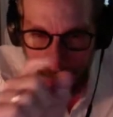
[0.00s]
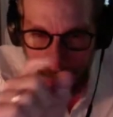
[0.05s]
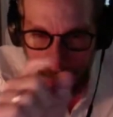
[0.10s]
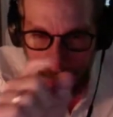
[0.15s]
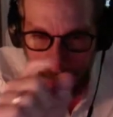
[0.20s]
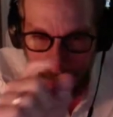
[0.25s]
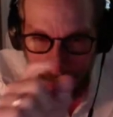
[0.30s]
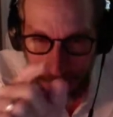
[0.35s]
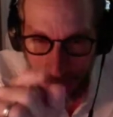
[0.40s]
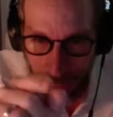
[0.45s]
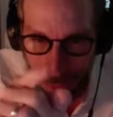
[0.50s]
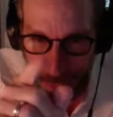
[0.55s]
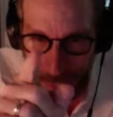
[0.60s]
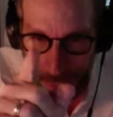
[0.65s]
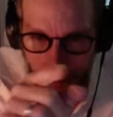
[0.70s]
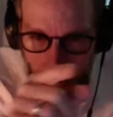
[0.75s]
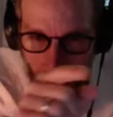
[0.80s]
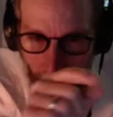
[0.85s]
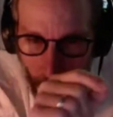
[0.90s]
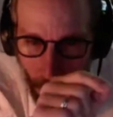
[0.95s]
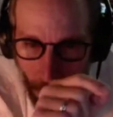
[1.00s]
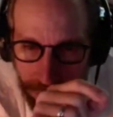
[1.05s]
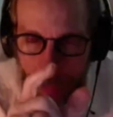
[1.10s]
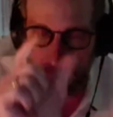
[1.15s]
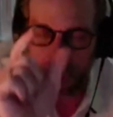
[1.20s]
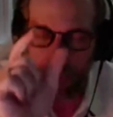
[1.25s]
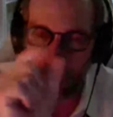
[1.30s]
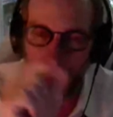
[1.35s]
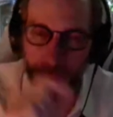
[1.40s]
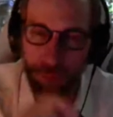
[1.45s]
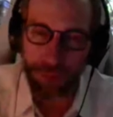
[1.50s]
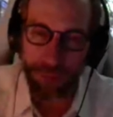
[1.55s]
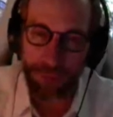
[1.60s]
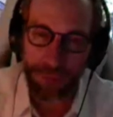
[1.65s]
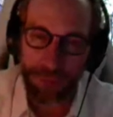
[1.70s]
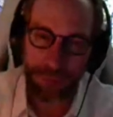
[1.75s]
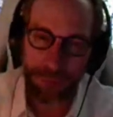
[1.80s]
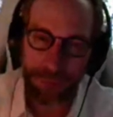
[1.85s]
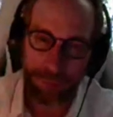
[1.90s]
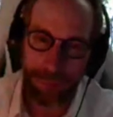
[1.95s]
It's about that
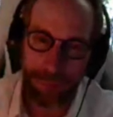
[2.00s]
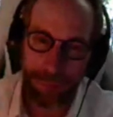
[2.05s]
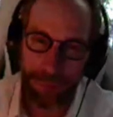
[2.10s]
surface.